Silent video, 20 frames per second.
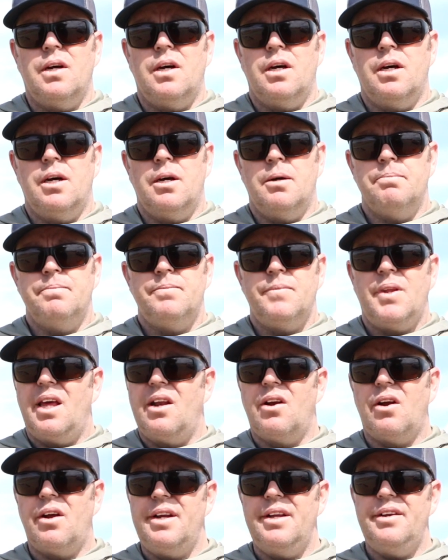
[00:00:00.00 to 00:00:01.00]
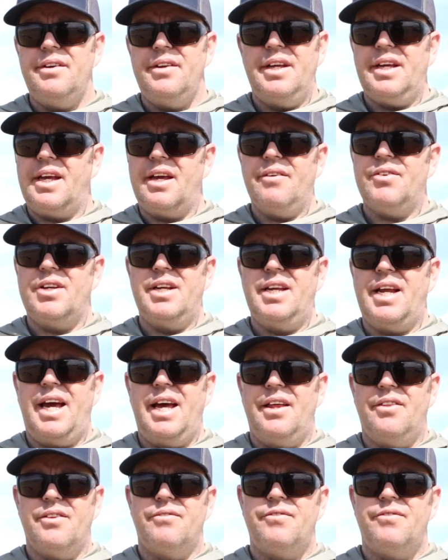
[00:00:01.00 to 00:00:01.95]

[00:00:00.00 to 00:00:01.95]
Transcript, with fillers: And on any given day,